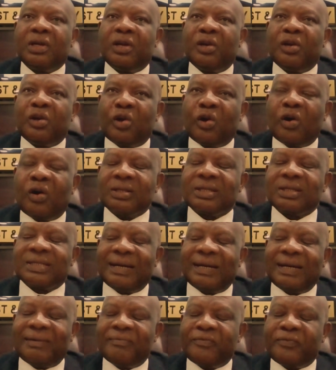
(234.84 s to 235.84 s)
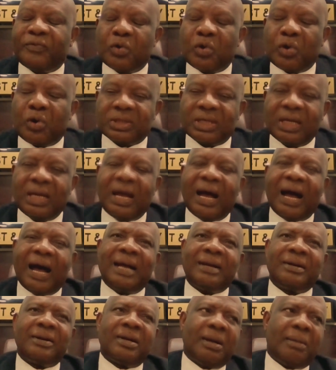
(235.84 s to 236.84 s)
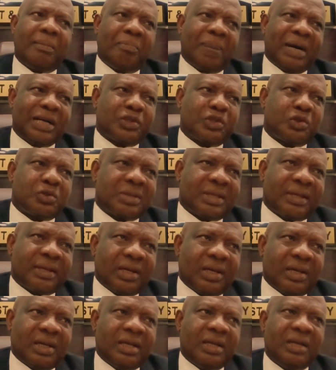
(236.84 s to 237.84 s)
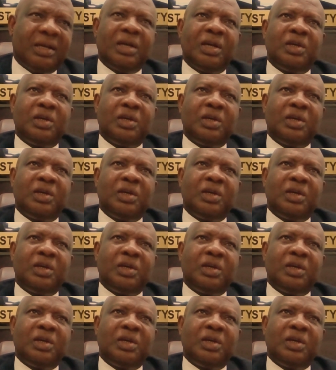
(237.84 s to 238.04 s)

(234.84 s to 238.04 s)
long-term focus. And number three,